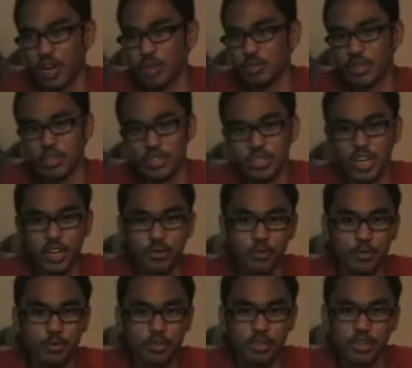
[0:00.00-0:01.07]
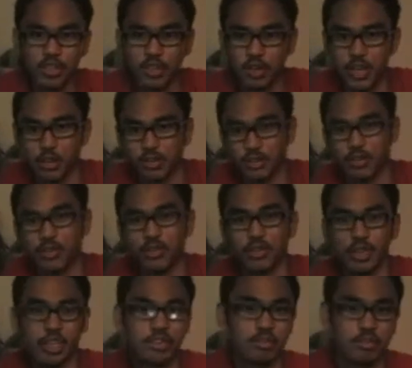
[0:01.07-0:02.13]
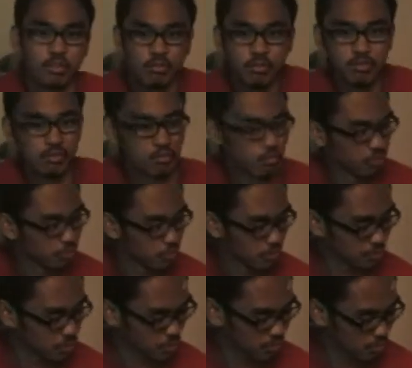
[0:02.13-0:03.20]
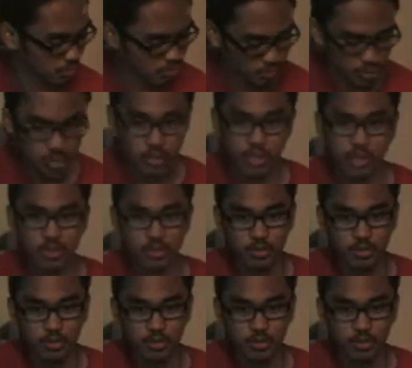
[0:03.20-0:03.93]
common in California than Arizona. I don't know. Just